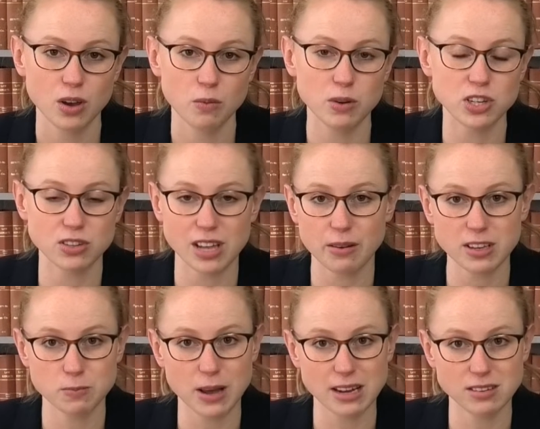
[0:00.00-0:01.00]
which is now
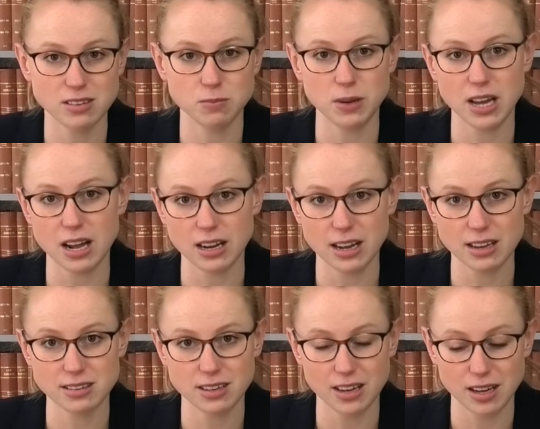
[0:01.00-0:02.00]
expected to be early
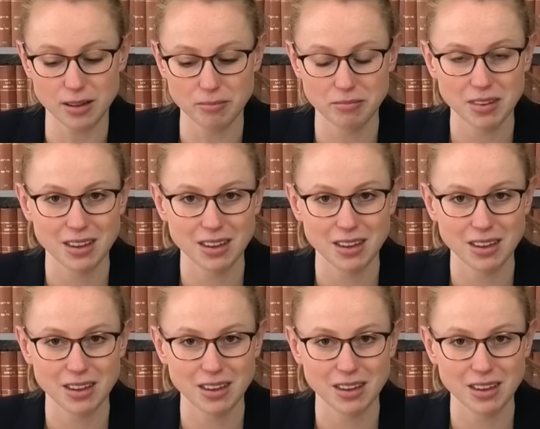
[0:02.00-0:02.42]
next year.